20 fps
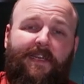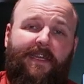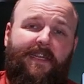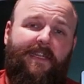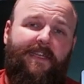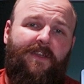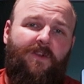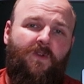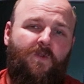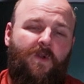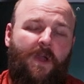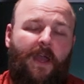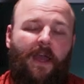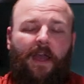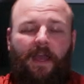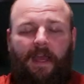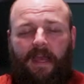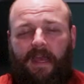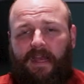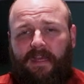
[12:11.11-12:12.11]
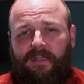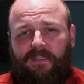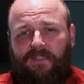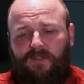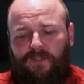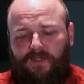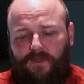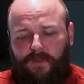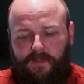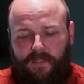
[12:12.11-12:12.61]
Anywho, as
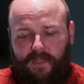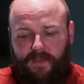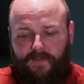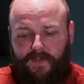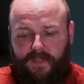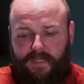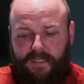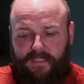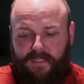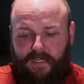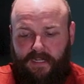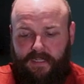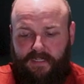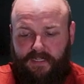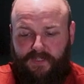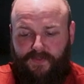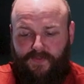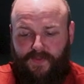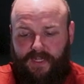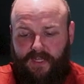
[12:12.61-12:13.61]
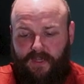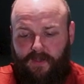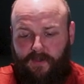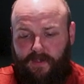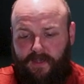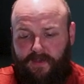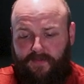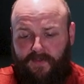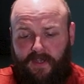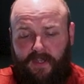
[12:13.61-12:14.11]
usual, if you guys like this
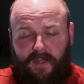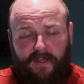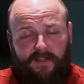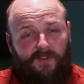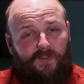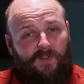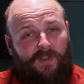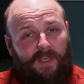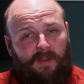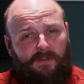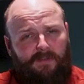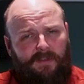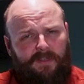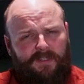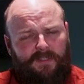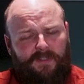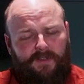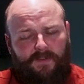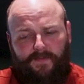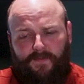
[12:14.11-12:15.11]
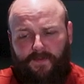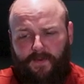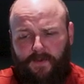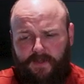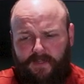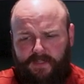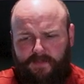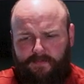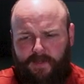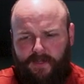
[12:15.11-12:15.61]
video, if I got you curious
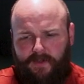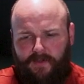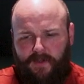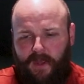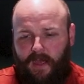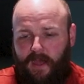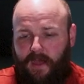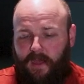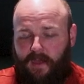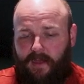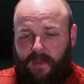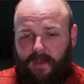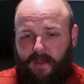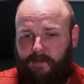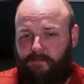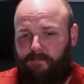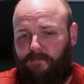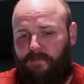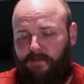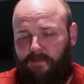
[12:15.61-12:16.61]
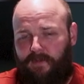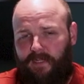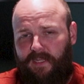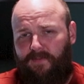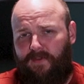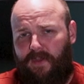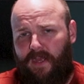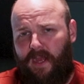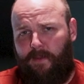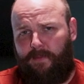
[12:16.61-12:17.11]
for this beer, um,
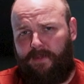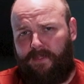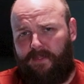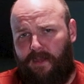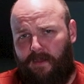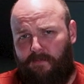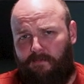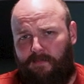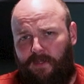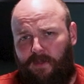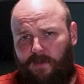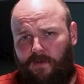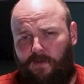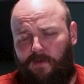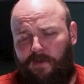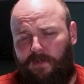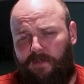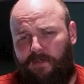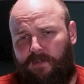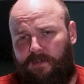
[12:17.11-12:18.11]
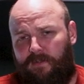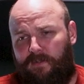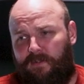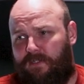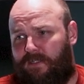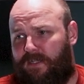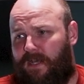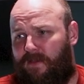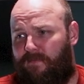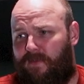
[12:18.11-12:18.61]
leave a comment down below. Uh,
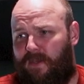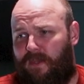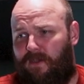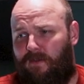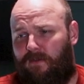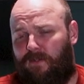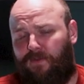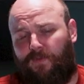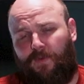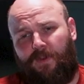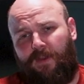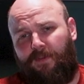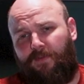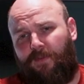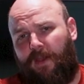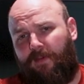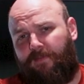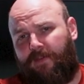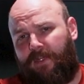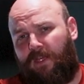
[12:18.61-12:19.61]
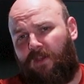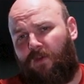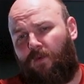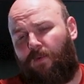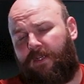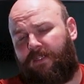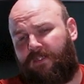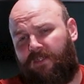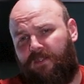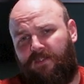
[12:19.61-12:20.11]
same thing goes for if you have any
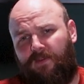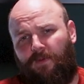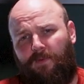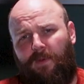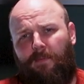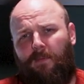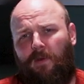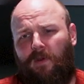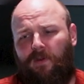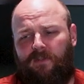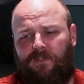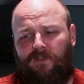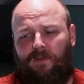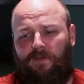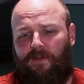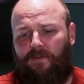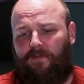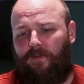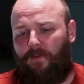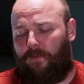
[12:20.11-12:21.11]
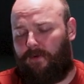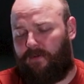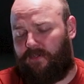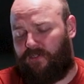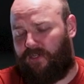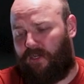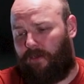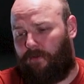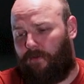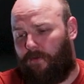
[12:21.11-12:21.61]
questions, remarks, or if you want to
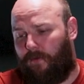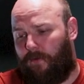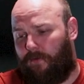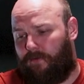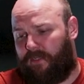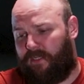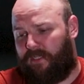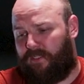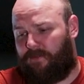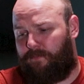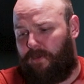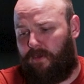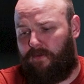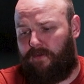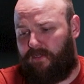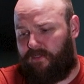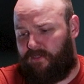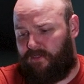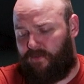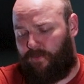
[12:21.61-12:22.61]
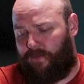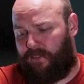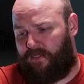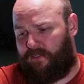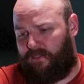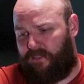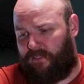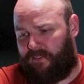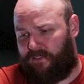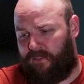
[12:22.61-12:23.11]
share your own experience
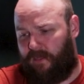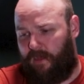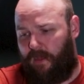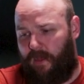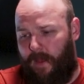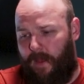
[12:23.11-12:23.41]
with this